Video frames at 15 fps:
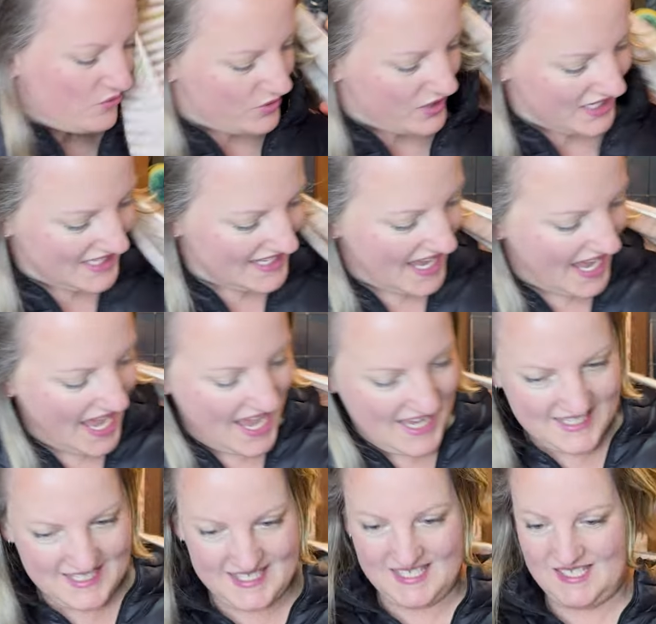really
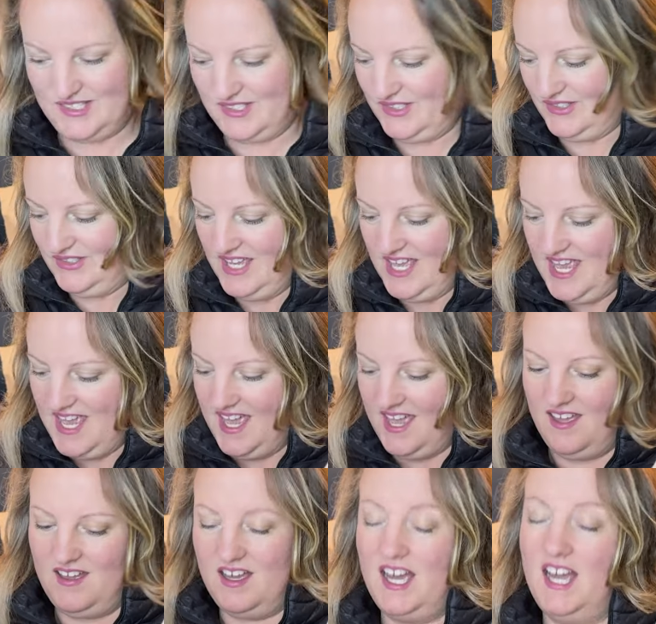hug you.
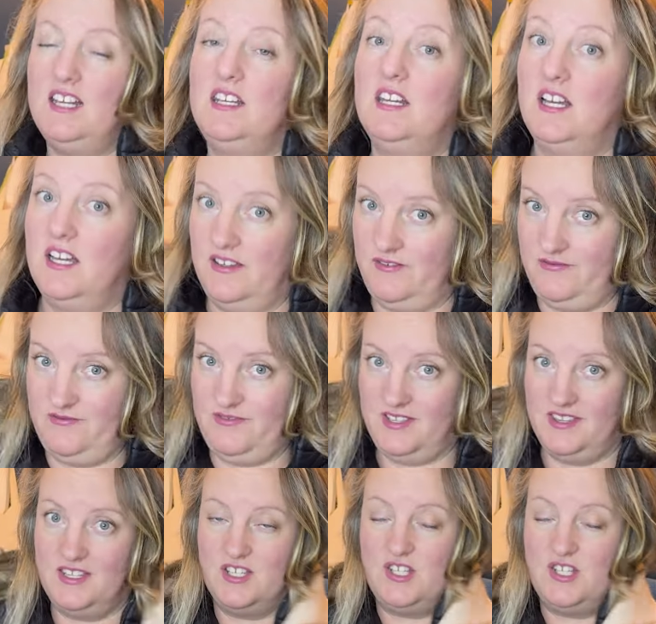I love this